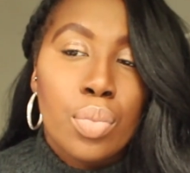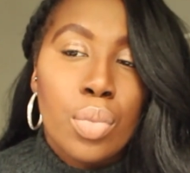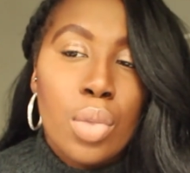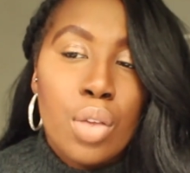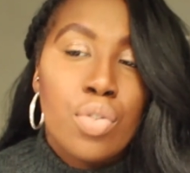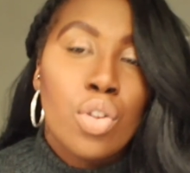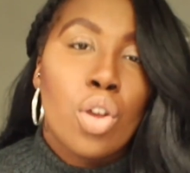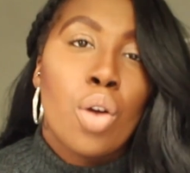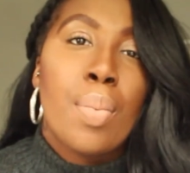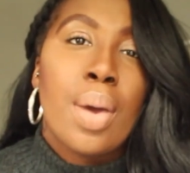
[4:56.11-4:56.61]
you
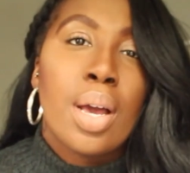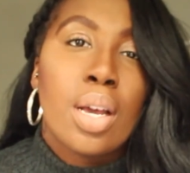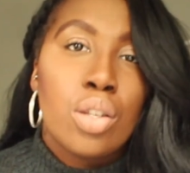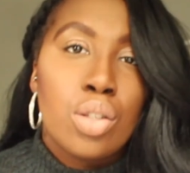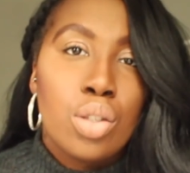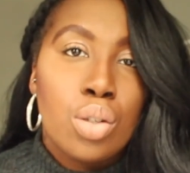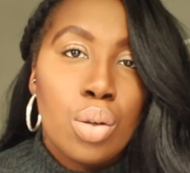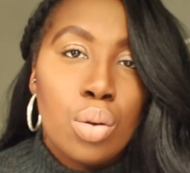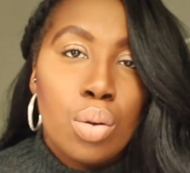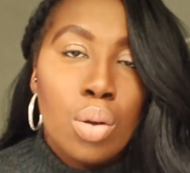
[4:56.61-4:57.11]
have to go back
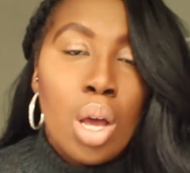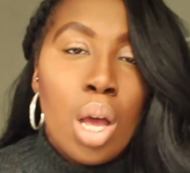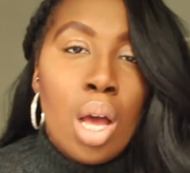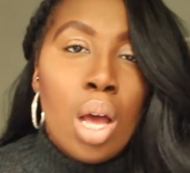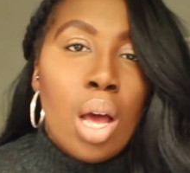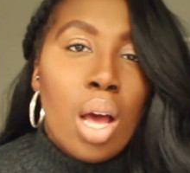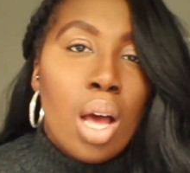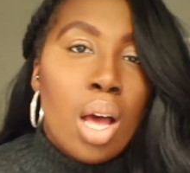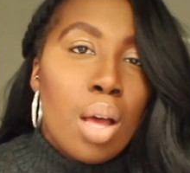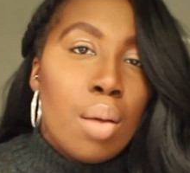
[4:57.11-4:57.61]
and do
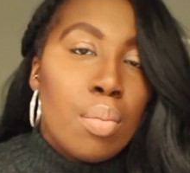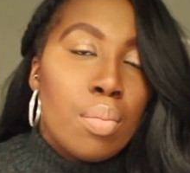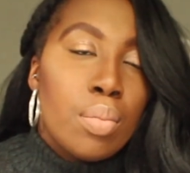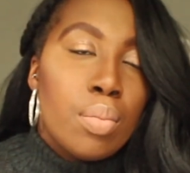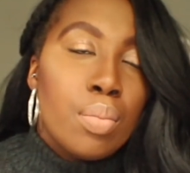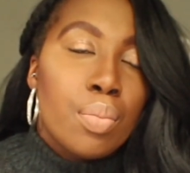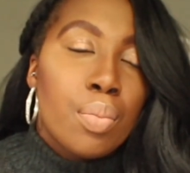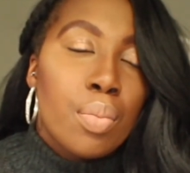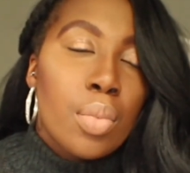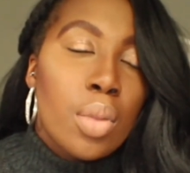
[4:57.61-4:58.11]

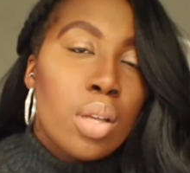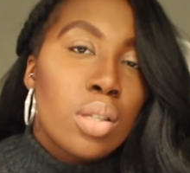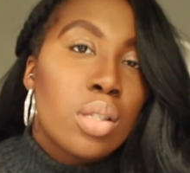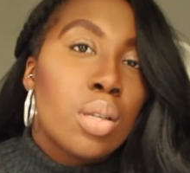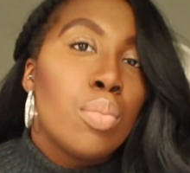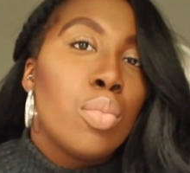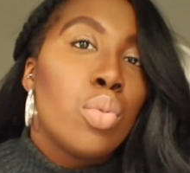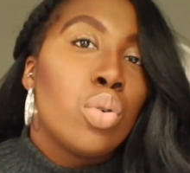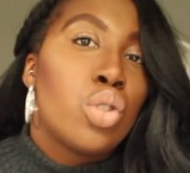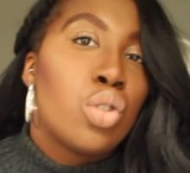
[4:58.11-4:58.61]

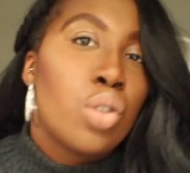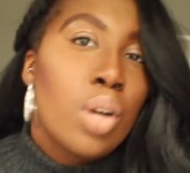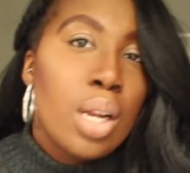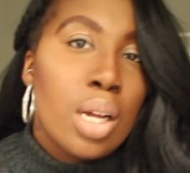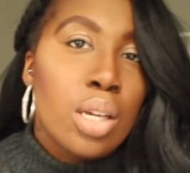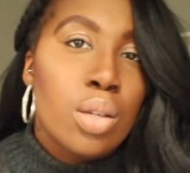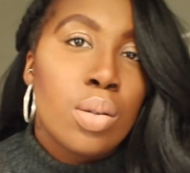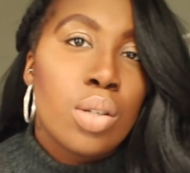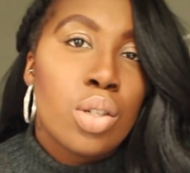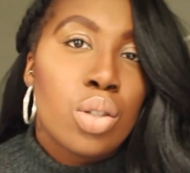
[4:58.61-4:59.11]
some more
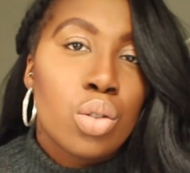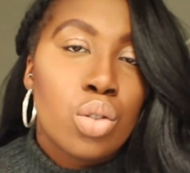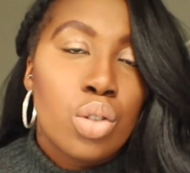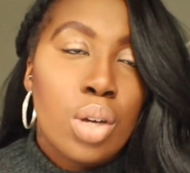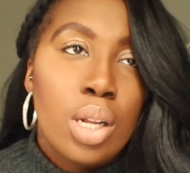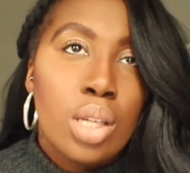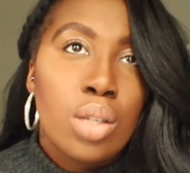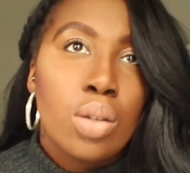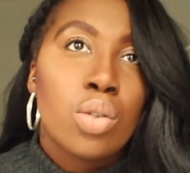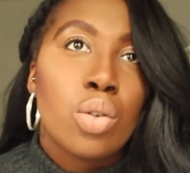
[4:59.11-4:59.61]
training, so additional
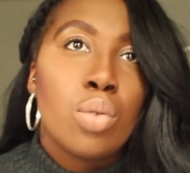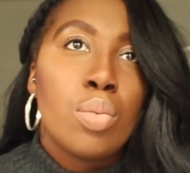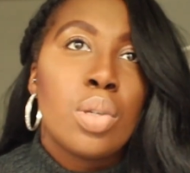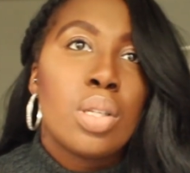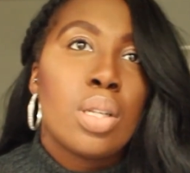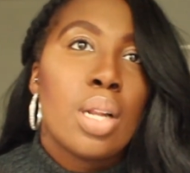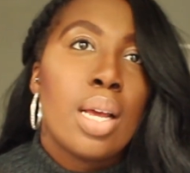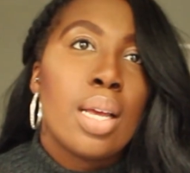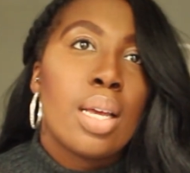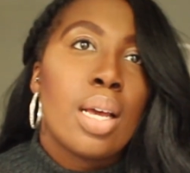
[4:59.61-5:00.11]
training. So it's
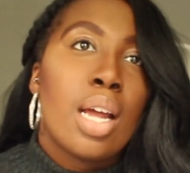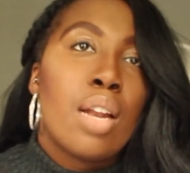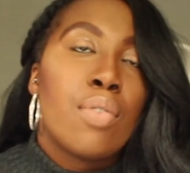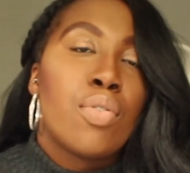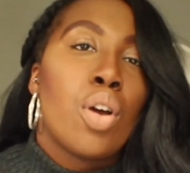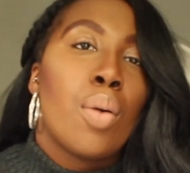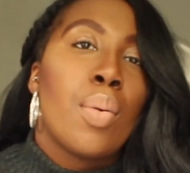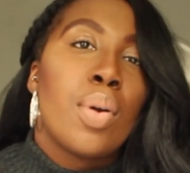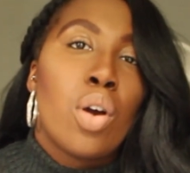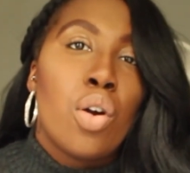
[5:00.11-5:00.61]
almost like kind
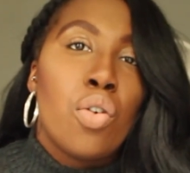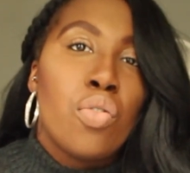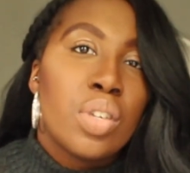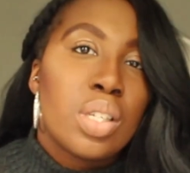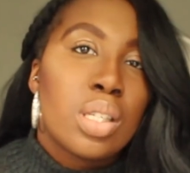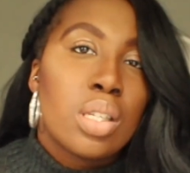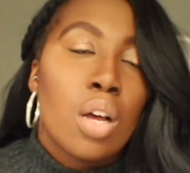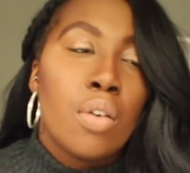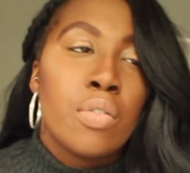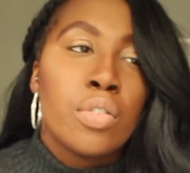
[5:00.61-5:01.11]
of going over
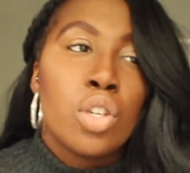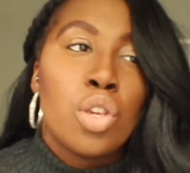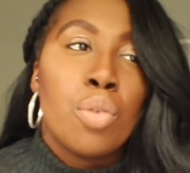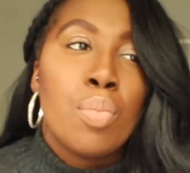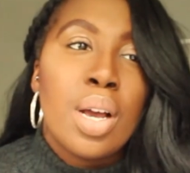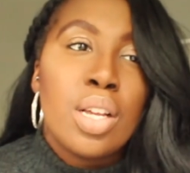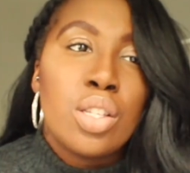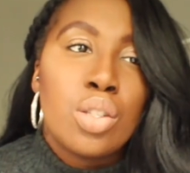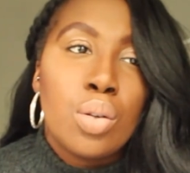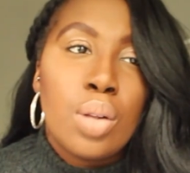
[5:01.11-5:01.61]
stuff. So you
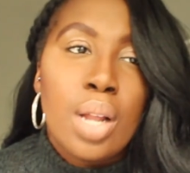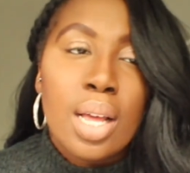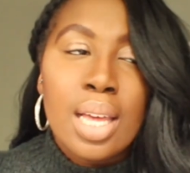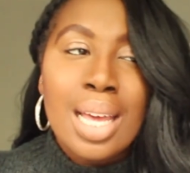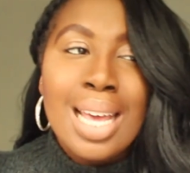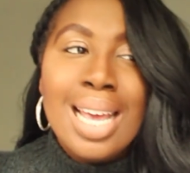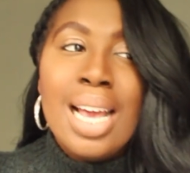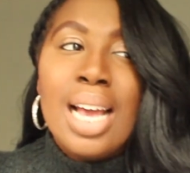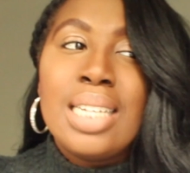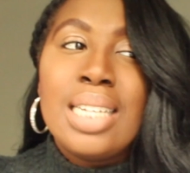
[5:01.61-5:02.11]
might do
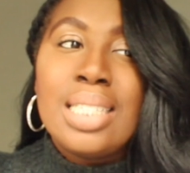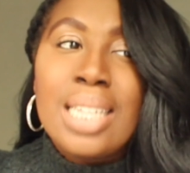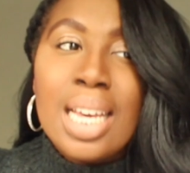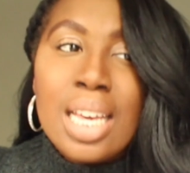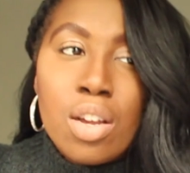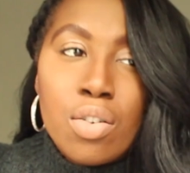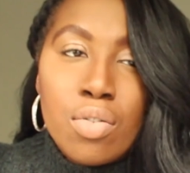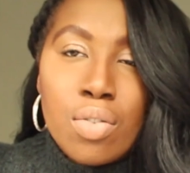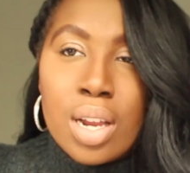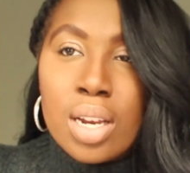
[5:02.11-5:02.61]
like a
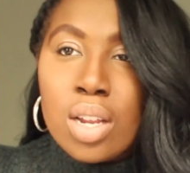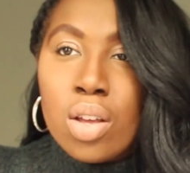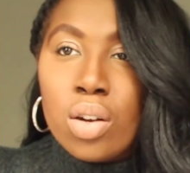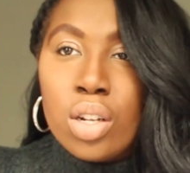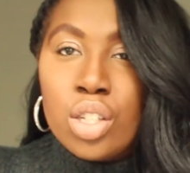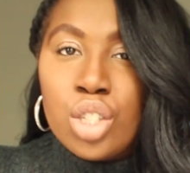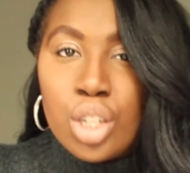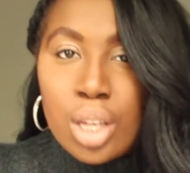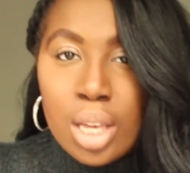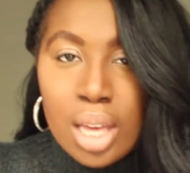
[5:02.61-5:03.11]
day of
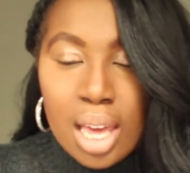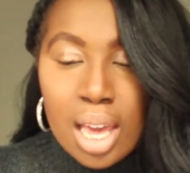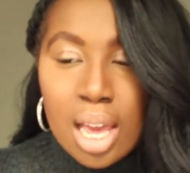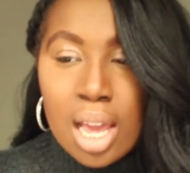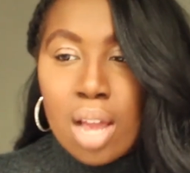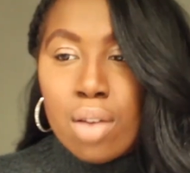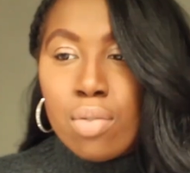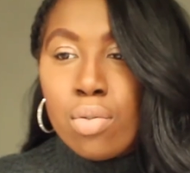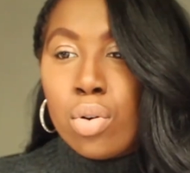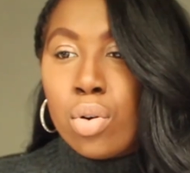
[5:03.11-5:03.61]
radiology
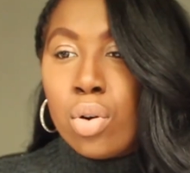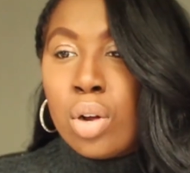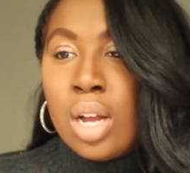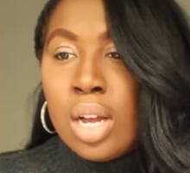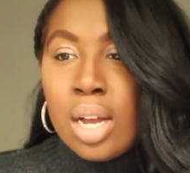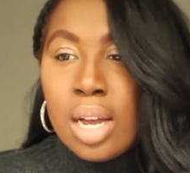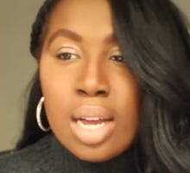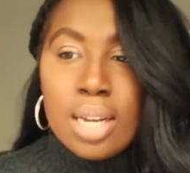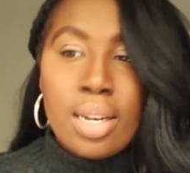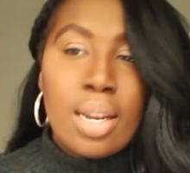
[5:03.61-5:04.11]
here, or
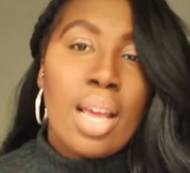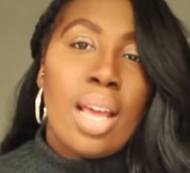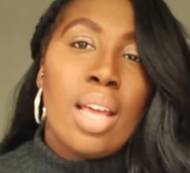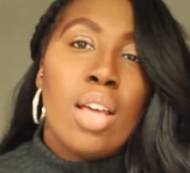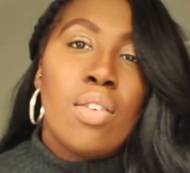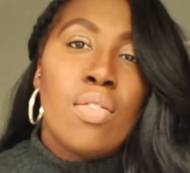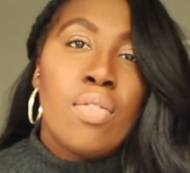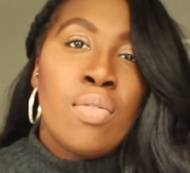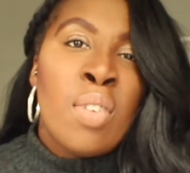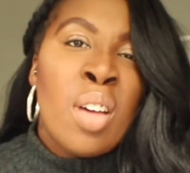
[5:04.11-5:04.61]
a
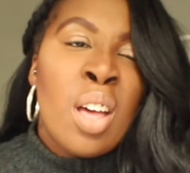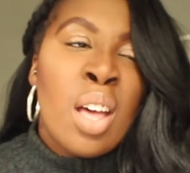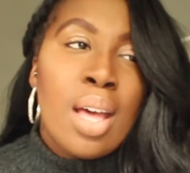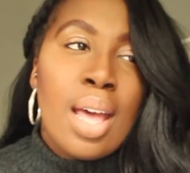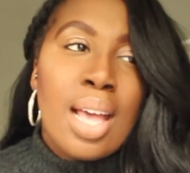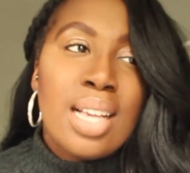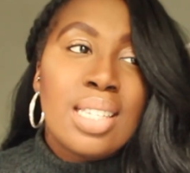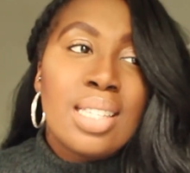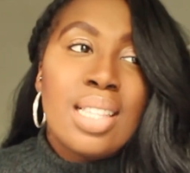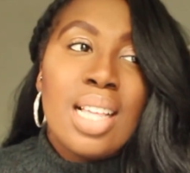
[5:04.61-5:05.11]
day of
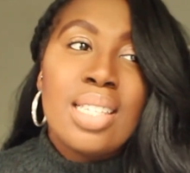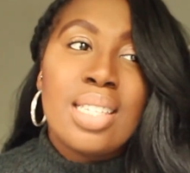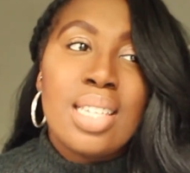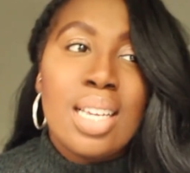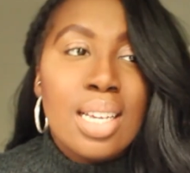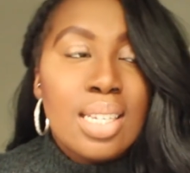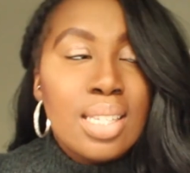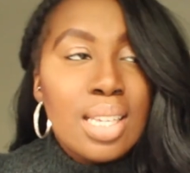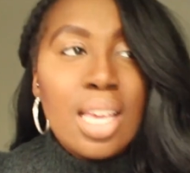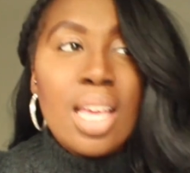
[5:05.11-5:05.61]

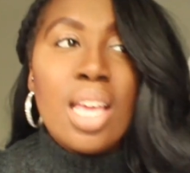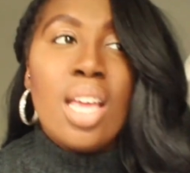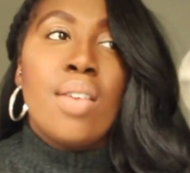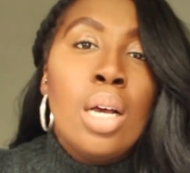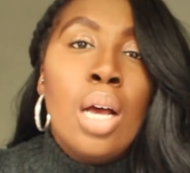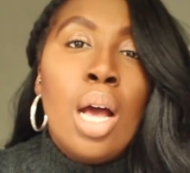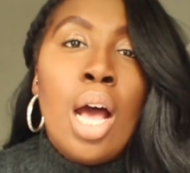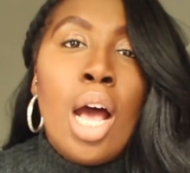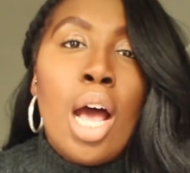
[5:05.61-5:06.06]
aesthetics here.